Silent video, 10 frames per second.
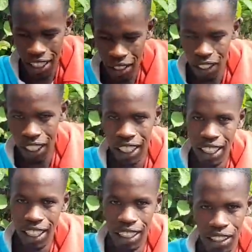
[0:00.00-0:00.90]
So, guys,
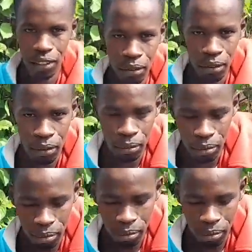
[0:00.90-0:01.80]
you can see the
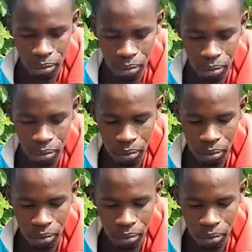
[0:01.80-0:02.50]
reactions of the